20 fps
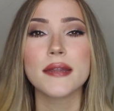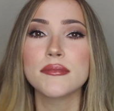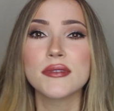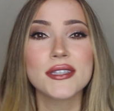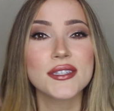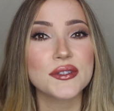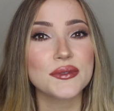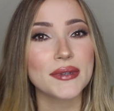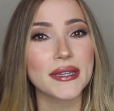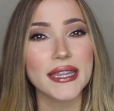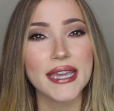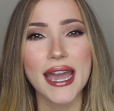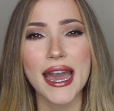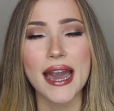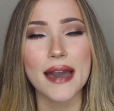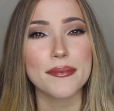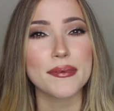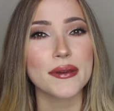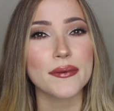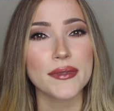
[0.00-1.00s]
I'm just really
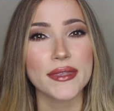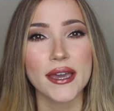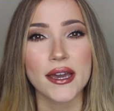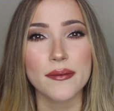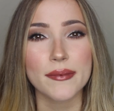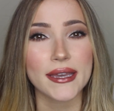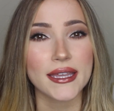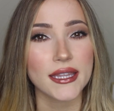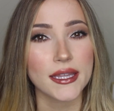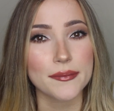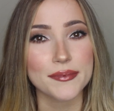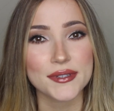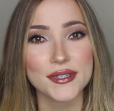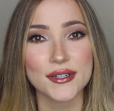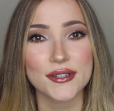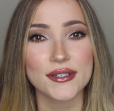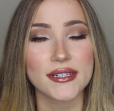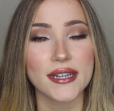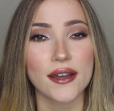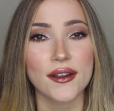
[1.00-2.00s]
happy with how my lips
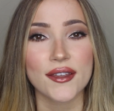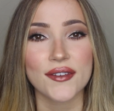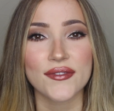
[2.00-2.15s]
turned out.